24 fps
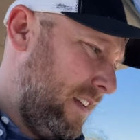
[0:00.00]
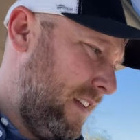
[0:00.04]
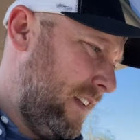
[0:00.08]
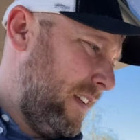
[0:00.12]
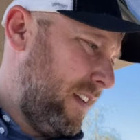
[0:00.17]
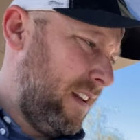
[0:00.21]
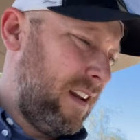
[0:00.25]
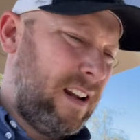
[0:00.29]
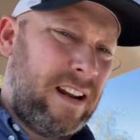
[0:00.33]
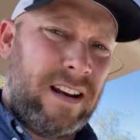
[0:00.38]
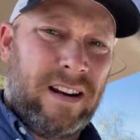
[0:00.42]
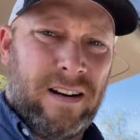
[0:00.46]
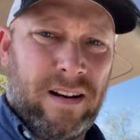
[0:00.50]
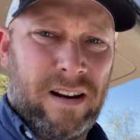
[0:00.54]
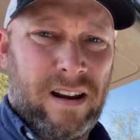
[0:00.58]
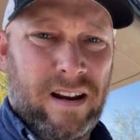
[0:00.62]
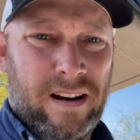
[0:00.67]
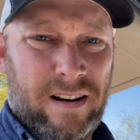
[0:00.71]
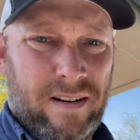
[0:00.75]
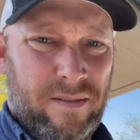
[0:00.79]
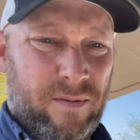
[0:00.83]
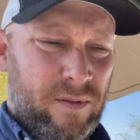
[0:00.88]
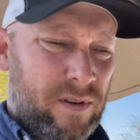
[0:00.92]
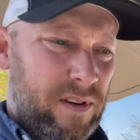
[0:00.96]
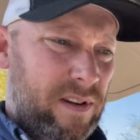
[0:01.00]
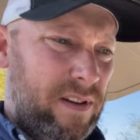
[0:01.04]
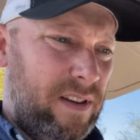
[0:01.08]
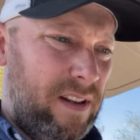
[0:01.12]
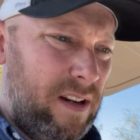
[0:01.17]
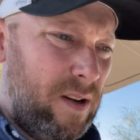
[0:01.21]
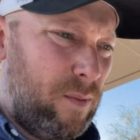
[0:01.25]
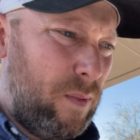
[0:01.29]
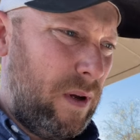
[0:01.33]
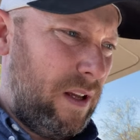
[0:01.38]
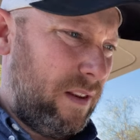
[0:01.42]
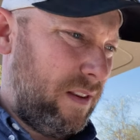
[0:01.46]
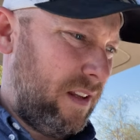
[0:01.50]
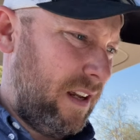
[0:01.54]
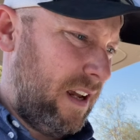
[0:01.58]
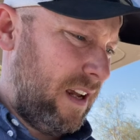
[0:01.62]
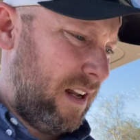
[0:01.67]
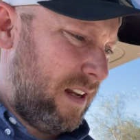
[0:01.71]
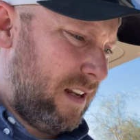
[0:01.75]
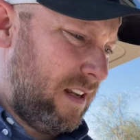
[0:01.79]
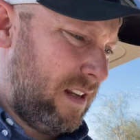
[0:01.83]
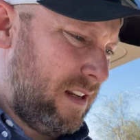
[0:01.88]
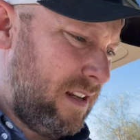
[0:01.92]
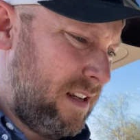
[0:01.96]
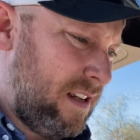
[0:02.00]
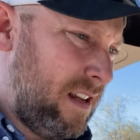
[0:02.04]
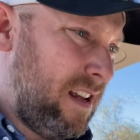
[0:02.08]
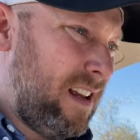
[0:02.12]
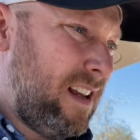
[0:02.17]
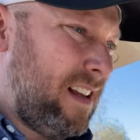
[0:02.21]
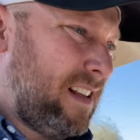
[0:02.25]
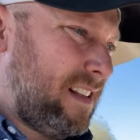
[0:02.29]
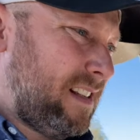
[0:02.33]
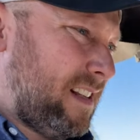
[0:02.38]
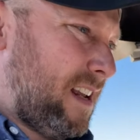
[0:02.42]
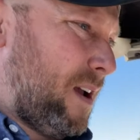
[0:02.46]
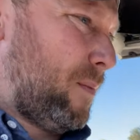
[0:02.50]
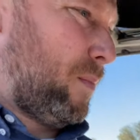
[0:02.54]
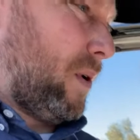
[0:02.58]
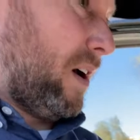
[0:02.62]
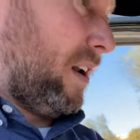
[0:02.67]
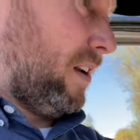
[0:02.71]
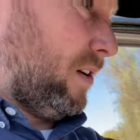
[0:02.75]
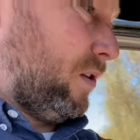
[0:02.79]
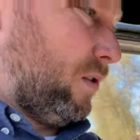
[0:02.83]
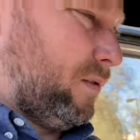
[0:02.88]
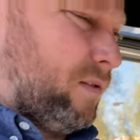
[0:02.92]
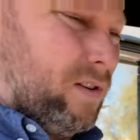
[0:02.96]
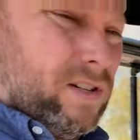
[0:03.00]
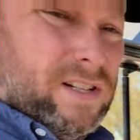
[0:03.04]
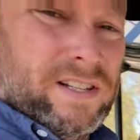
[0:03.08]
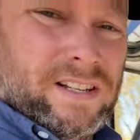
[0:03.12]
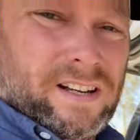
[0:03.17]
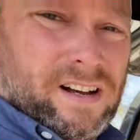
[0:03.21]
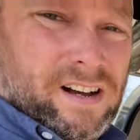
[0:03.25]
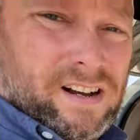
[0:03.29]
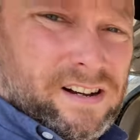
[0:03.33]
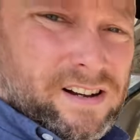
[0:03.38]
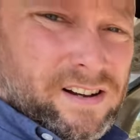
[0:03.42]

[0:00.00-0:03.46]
I didn't really think about that. See, I bought an overstock